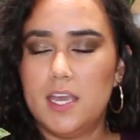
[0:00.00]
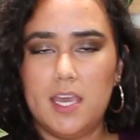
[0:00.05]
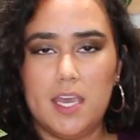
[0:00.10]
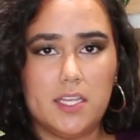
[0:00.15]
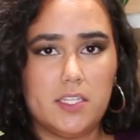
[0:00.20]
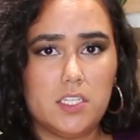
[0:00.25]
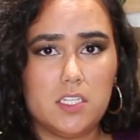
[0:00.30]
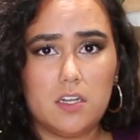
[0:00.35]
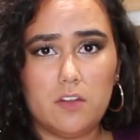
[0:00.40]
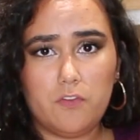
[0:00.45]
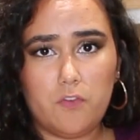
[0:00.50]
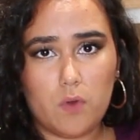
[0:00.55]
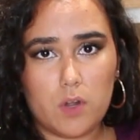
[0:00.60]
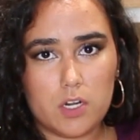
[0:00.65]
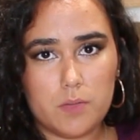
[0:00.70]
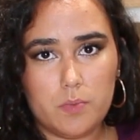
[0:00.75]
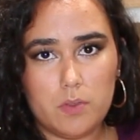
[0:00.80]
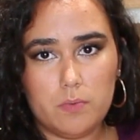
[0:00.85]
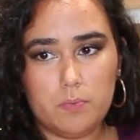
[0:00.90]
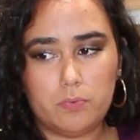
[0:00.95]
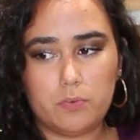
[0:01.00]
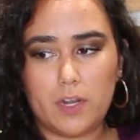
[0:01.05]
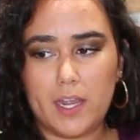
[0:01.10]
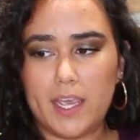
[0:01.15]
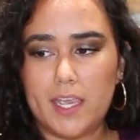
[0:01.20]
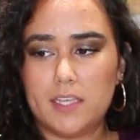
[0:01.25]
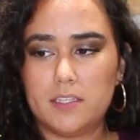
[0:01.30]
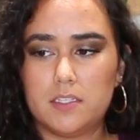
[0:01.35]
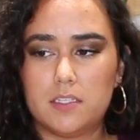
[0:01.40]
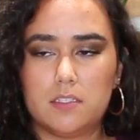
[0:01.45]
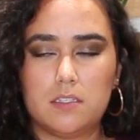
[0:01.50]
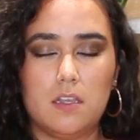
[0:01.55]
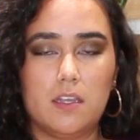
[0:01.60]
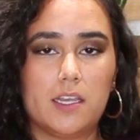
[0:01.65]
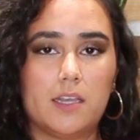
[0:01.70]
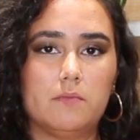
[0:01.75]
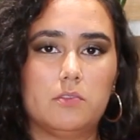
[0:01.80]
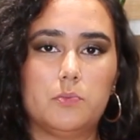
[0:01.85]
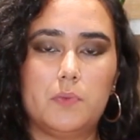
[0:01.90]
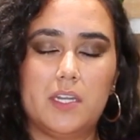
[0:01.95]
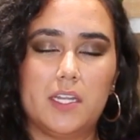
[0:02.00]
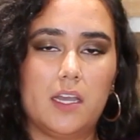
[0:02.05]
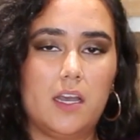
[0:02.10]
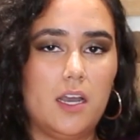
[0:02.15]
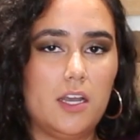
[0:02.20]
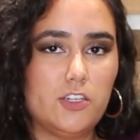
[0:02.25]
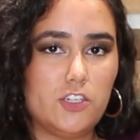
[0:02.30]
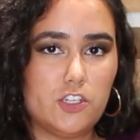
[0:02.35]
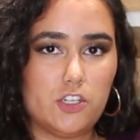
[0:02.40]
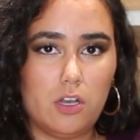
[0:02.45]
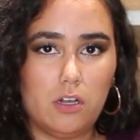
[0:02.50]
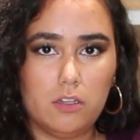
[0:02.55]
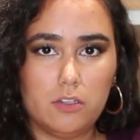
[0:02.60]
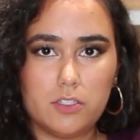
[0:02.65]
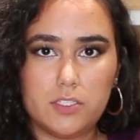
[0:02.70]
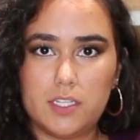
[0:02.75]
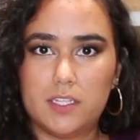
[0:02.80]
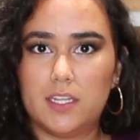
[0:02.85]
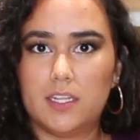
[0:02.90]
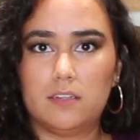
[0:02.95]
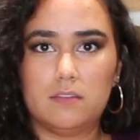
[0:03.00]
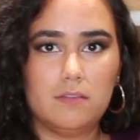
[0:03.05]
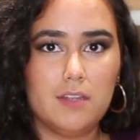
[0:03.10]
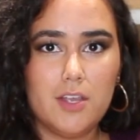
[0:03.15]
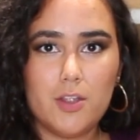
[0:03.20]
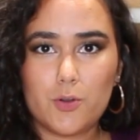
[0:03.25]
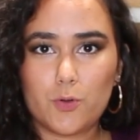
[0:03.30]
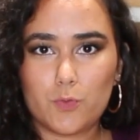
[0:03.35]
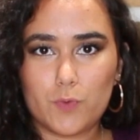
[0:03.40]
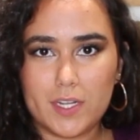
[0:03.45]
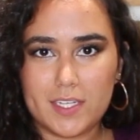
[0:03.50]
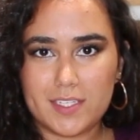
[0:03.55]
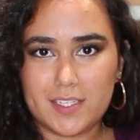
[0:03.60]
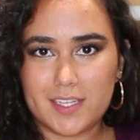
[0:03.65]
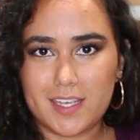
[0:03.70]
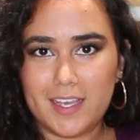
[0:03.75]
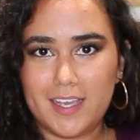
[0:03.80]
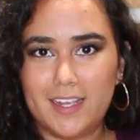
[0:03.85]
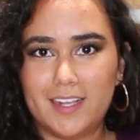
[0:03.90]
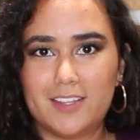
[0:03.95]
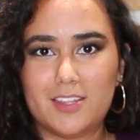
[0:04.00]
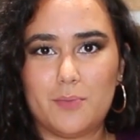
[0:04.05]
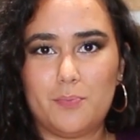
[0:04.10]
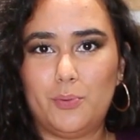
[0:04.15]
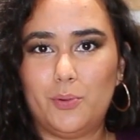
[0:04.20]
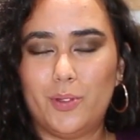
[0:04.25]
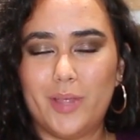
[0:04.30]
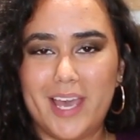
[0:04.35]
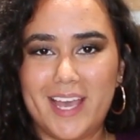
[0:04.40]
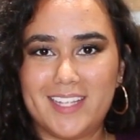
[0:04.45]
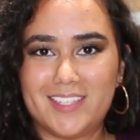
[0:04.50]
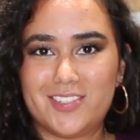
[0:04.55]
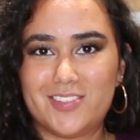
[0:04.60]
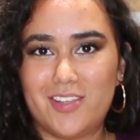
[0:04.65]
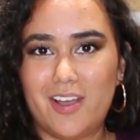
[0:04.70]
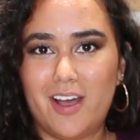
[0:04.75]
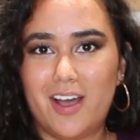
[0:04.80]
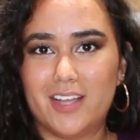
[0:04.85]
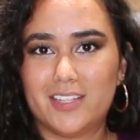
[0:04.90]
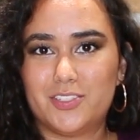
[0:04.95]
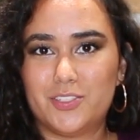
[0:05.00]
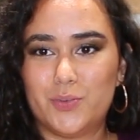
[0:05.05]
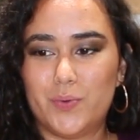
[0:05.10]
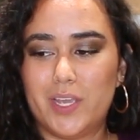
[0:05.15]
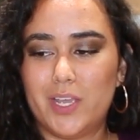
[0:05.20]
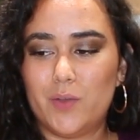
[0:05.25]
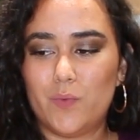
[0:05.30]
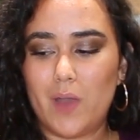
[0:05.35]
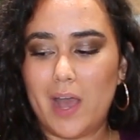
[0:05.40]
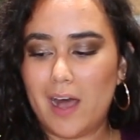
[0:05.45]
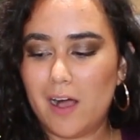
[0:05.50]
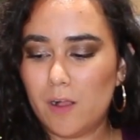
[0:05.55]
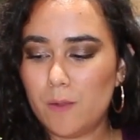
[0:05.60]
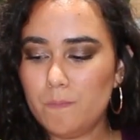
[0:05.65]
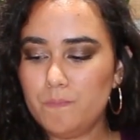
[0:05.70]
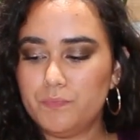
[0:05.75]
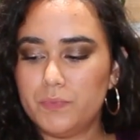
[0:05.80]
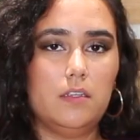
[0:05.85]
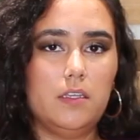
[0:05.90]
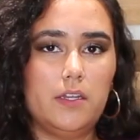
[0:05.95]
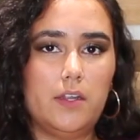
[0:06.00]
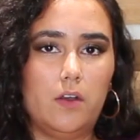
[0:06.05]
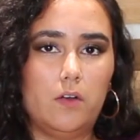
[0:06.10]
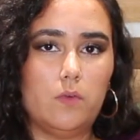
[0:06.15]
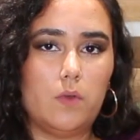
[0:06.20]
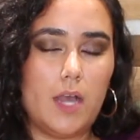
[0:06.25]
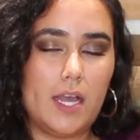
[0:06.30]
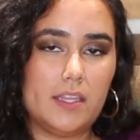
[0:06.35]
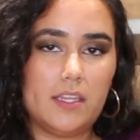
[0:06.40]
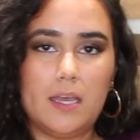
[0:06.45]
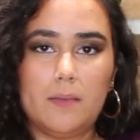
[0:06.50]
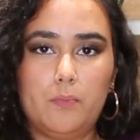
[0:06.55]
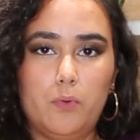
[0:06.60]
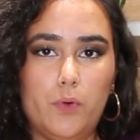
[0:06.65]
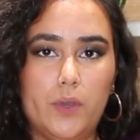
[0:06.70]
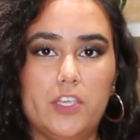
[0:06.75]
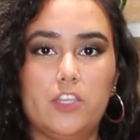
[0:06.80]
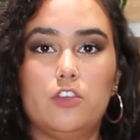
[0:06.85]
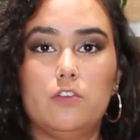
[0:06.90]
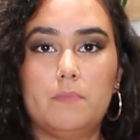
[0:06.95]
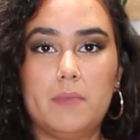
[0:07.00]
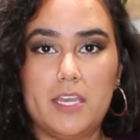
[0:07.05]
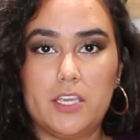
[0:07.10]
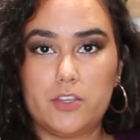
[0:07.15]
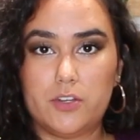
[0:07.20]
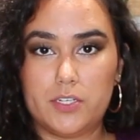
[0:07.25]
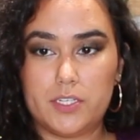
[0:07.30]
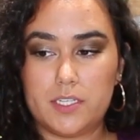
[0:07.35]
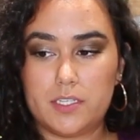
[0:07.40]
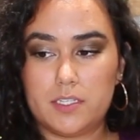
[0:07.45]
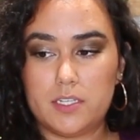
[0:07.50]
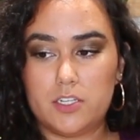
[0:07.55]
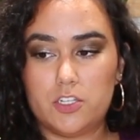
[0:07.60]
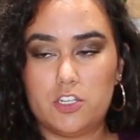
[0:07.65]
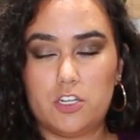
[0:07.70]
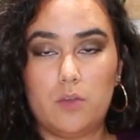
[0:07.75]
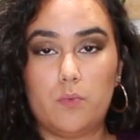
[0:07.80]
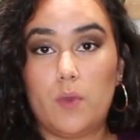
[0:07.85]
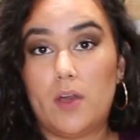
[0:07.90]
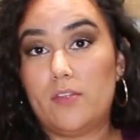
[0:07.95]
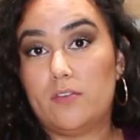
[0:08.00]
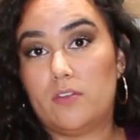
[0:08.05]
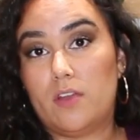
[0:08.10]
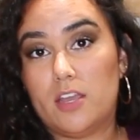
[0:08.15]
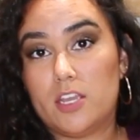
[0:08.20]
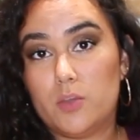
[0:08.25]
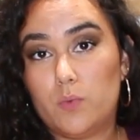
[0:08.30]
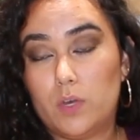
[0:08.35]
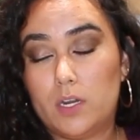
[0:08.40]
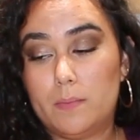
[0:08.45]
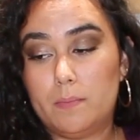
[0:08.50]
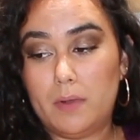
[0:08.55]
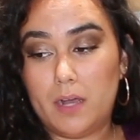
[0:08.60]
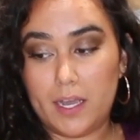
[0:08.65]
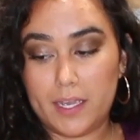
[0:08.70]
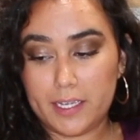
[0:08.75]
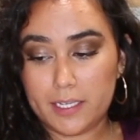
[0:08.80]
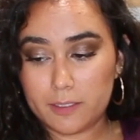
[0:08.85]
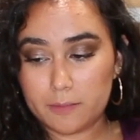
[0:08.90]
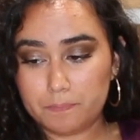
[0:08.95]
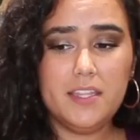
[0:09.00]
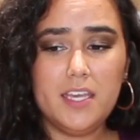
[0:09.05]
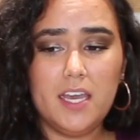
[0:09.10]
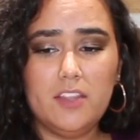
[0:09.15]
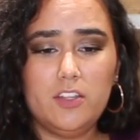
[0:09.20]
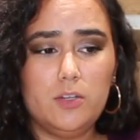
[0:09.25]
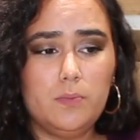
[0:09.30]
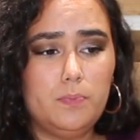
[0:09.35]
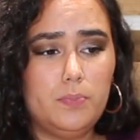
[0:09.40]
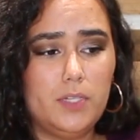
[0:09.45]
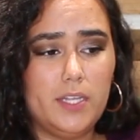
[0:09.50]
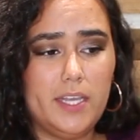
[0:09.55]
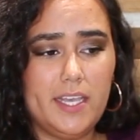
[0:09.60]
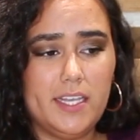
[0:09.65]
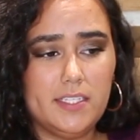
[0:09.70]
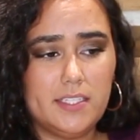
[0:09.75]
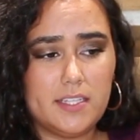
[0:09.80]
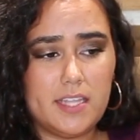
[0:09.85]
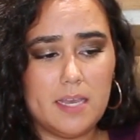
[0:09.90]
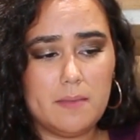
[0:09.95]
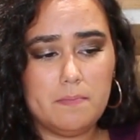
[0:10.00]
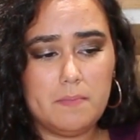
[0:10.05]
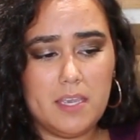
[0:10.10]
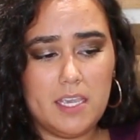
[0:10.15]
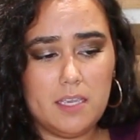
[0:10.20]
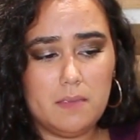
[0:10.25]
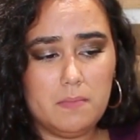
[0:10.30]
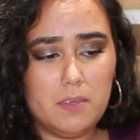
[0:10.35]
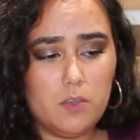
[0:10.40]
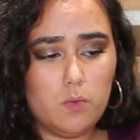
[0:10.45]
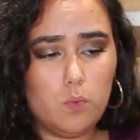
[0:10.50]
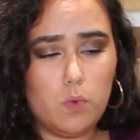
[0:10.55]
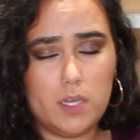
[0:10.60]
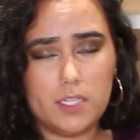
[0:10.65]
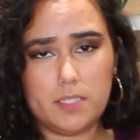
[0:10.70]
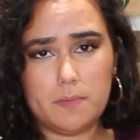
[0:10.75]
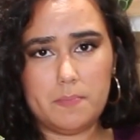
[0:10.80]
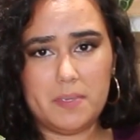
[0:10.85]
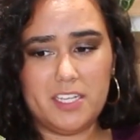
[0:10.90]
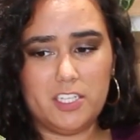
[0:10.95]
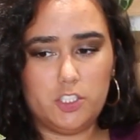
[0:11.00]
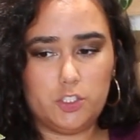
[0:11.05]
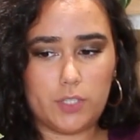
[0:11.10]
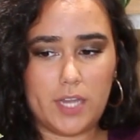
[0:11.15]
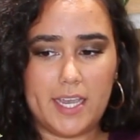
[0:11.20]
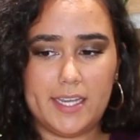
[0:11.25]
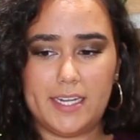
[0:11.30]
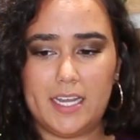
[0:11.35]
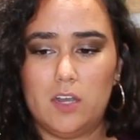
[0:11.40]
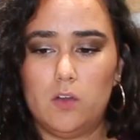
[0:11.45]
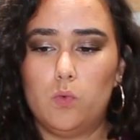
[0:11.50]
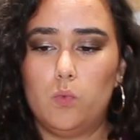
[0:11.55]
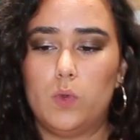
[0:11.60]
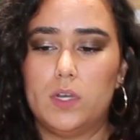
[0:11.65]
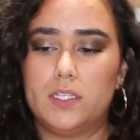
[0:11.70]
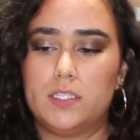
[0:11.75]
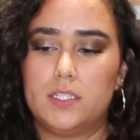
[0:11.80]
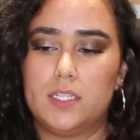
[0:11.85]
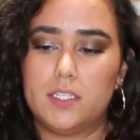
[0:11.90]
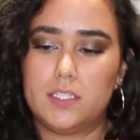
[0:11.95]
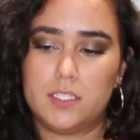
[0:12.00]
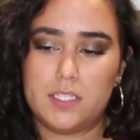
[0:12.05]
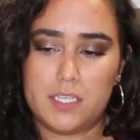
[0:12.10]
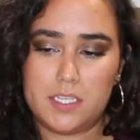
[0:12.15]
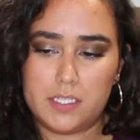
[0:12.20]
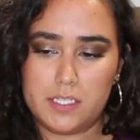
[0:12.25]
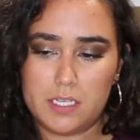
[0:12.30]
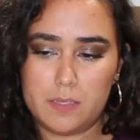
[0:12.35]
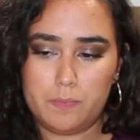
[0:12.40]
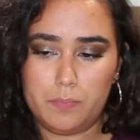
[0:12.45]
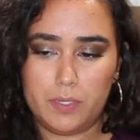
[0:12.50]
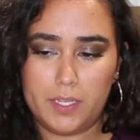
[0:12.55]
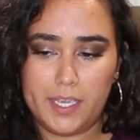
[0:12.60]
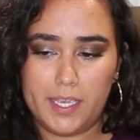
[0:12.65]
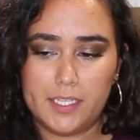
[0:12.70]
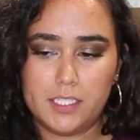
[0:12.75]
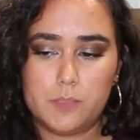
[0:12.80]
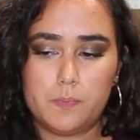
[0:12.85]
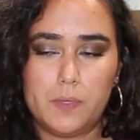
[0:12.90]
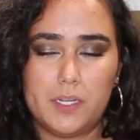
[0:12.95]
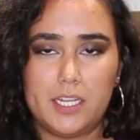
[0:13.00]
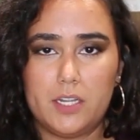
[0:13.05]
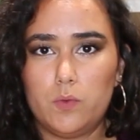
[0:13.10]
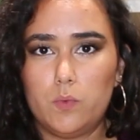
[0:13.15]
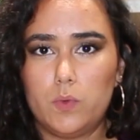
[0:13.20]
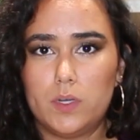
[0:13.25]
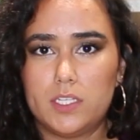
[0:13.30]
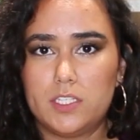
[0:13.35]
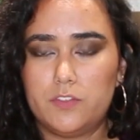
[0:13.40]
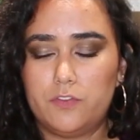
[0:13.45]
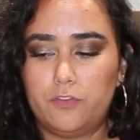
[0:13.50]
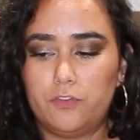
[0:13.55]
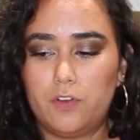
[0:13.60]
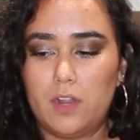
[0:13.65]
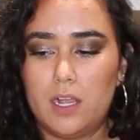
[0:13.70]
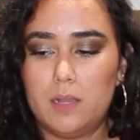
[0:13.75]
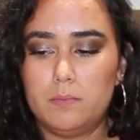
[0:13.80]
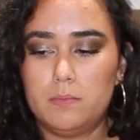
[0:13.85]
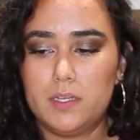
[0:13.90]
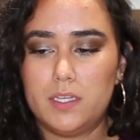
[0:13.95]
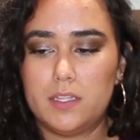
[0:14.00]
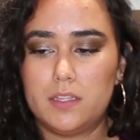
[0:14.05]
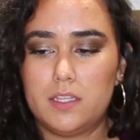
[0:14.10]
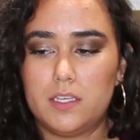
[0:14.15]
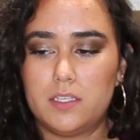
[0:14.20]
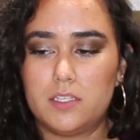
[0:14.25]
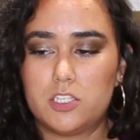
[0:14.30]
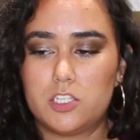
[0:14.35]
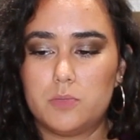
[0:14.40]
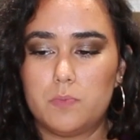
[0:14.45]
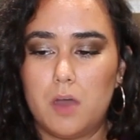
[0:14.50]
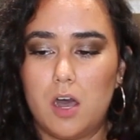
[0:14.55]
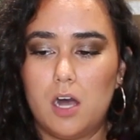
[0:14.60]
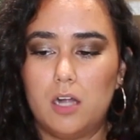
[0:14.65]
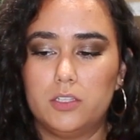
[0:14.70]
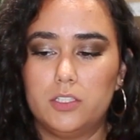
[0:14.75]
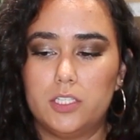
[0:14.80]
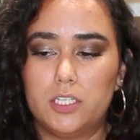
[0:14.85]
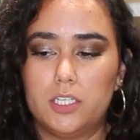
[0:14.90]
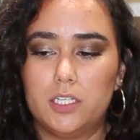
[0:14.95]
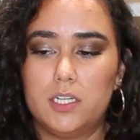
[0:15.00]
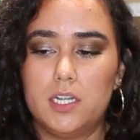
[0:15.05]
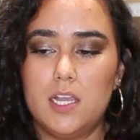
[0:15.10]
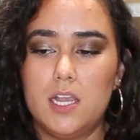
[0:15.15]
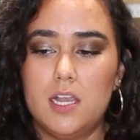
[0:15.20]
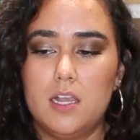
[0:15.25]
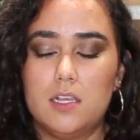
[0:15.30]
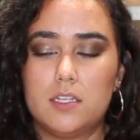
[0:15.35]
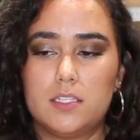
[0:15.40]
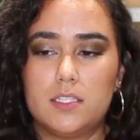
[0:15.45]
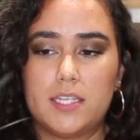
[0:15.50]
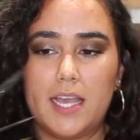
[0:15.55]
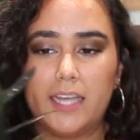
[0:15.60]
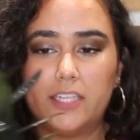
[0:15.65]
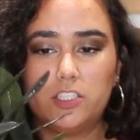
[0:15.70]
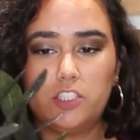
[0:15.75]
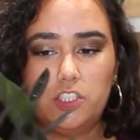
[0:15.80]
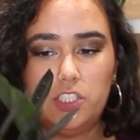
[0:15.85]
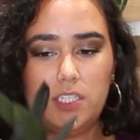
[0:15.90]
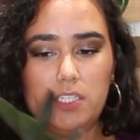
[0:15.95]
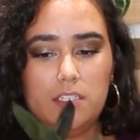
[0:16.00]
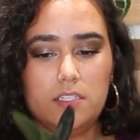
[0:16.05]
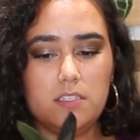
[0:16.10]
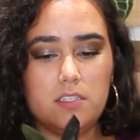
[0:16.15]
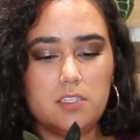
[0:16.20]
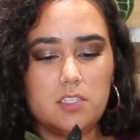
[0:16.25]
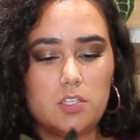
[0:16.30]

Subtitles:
It's an affordable price. It's not like I'm spending $100 and then risking the plant not doing well. You know, at that point, you make your decision on whether or not you want to buy it. The other plant that maybe was a bit dried out was the ZZ plant, but it was from the smaller sections,